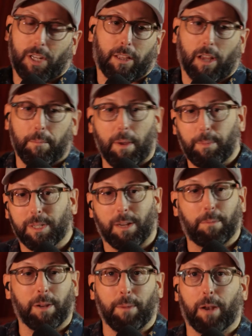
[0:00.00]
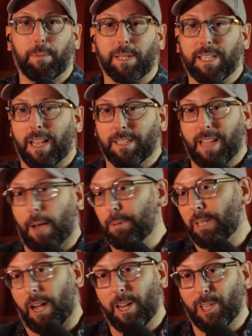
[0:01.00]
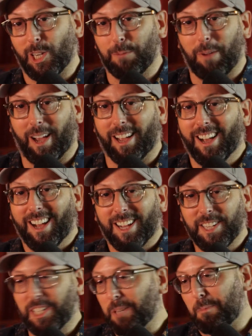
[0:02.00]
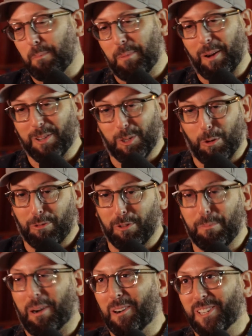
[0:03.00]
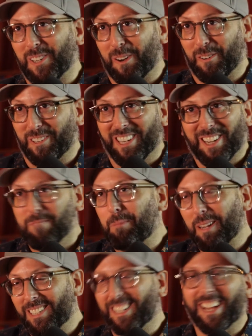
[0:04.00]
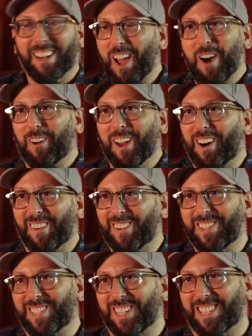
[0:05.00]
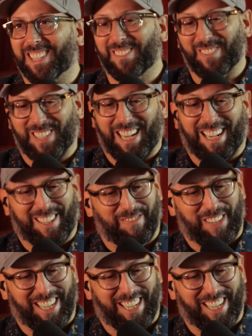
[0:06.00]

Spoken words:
I thought maybe somebody might be sabotaging my deep, soulful baritone, but no, it was just the vasectomy.